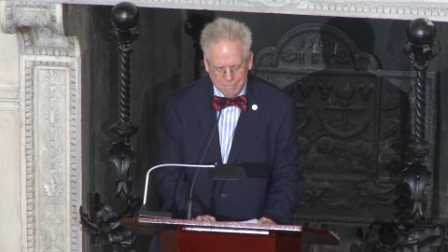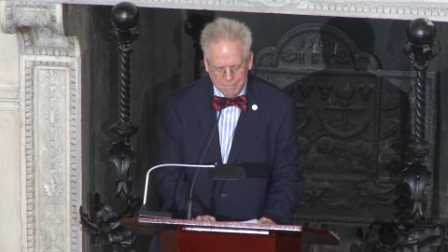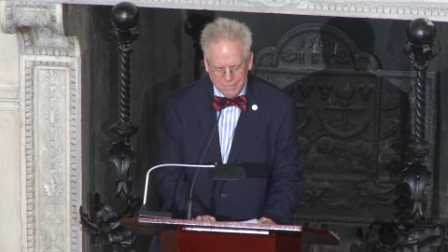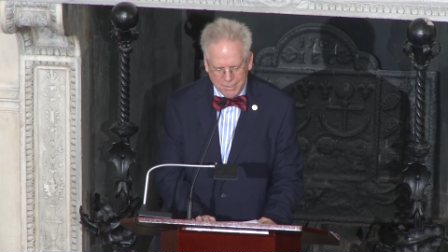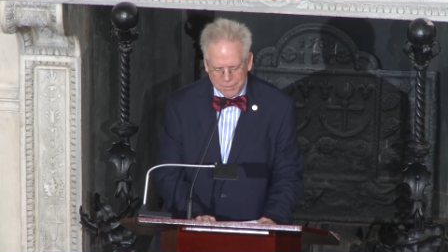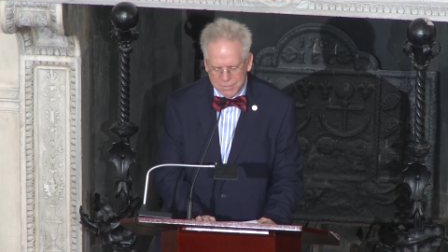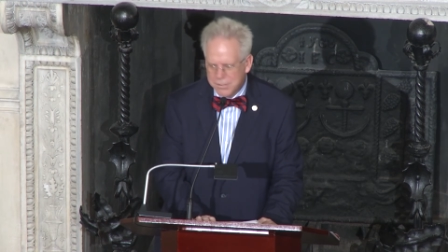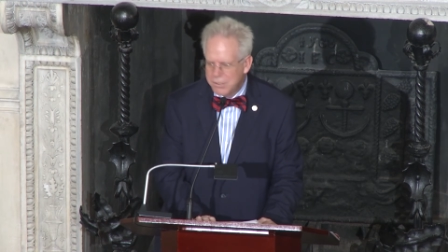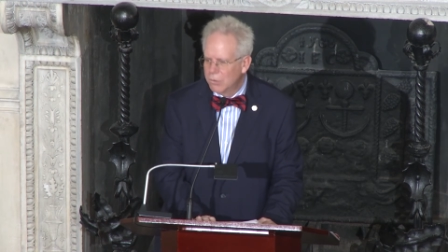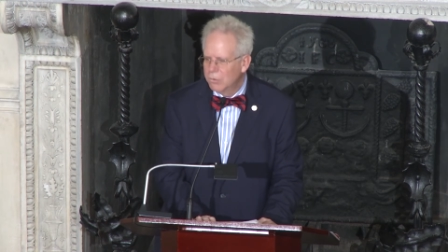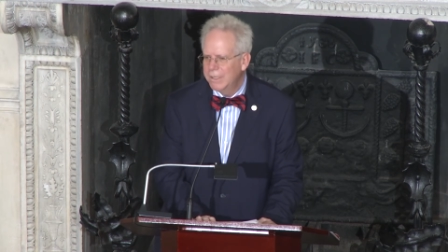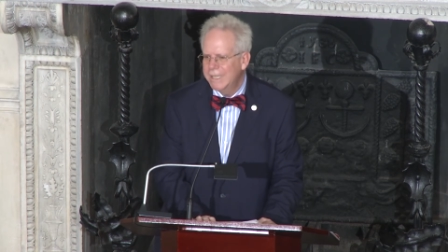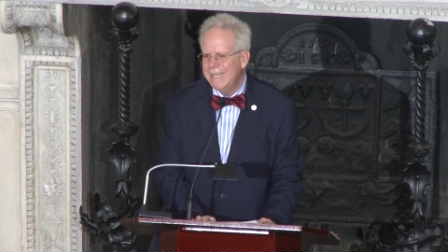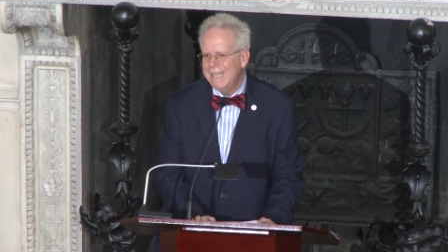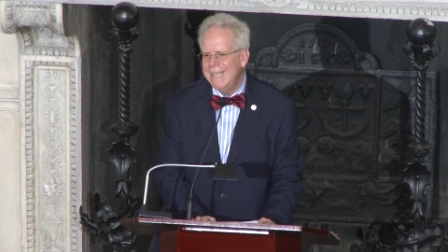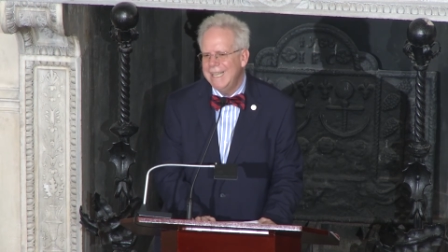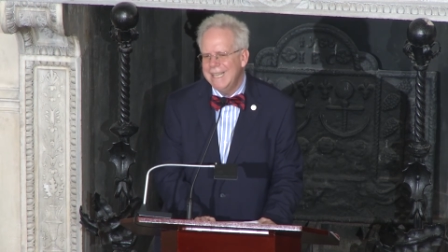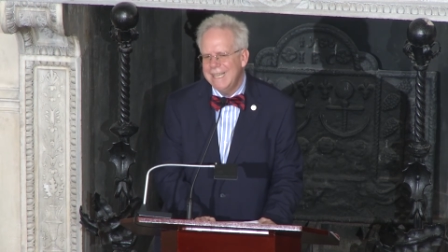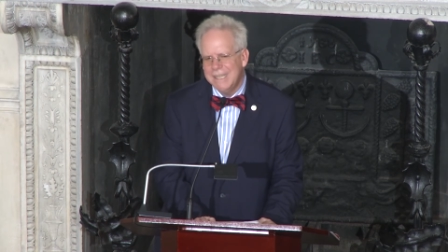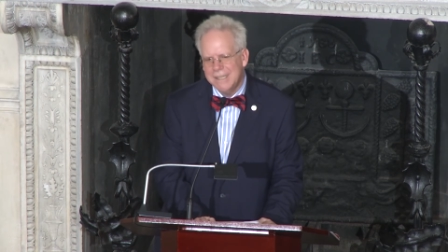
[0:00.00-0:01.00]
There's no
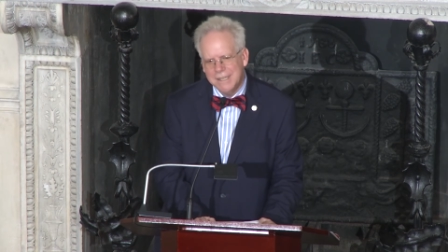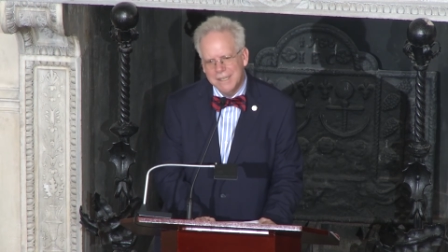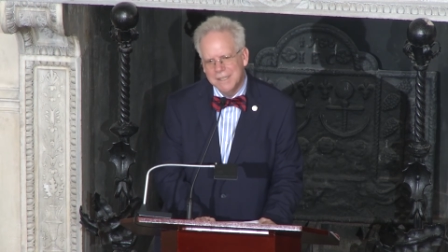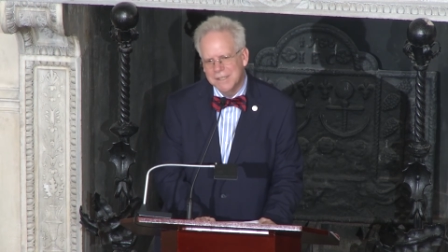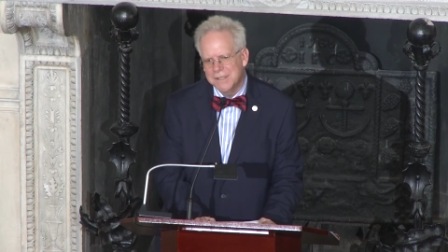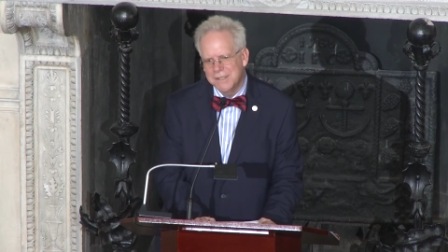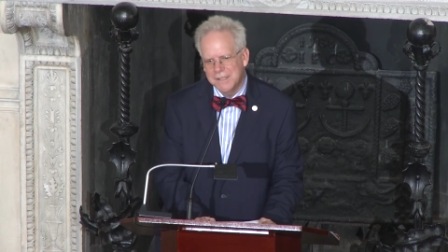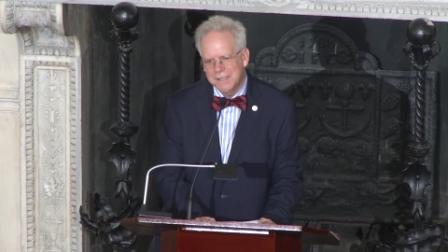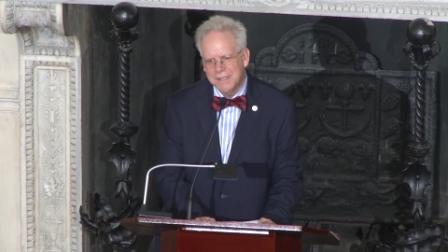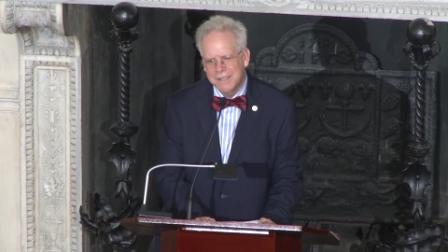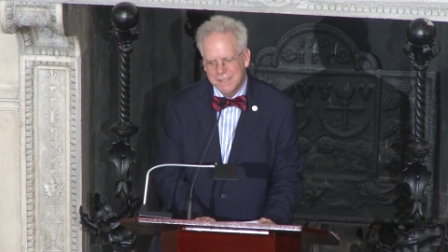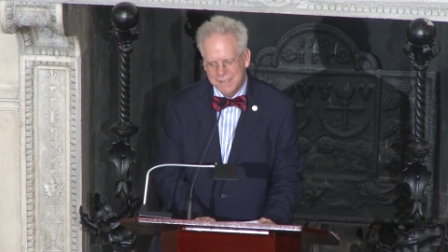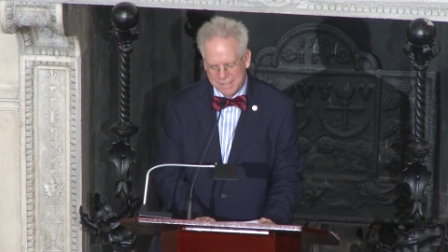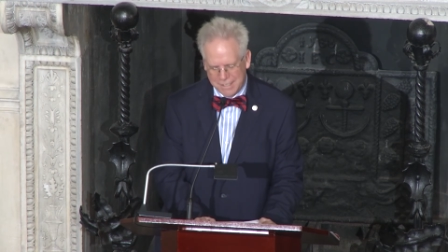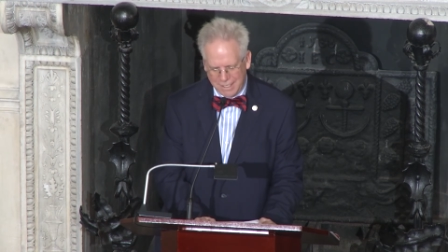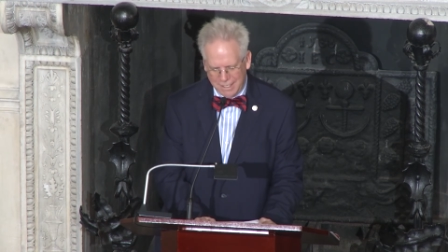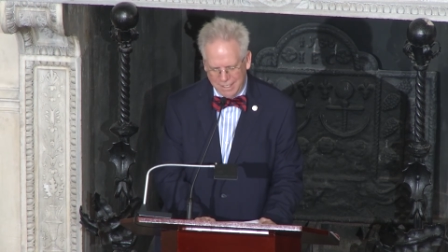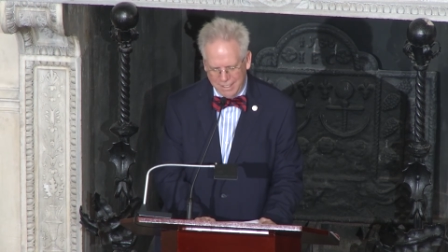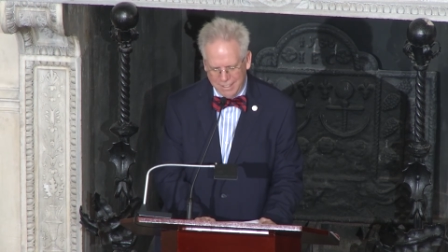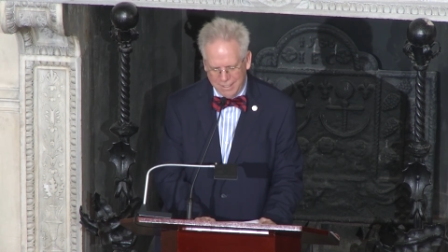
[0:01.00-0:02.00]
keenness in his
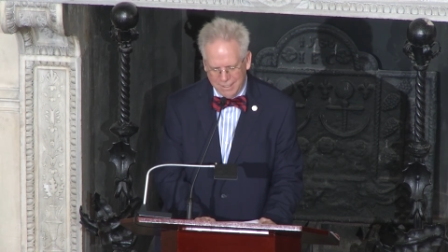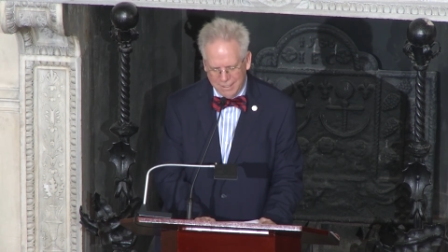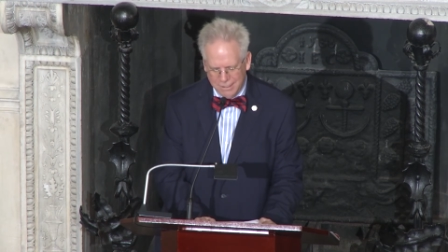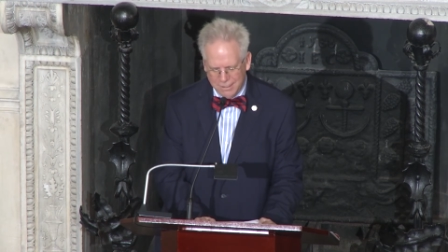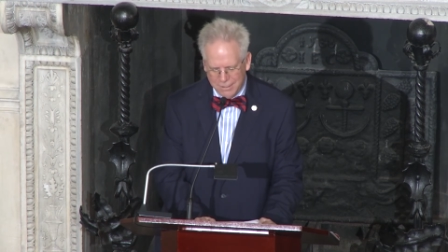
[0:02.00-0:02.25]
eye,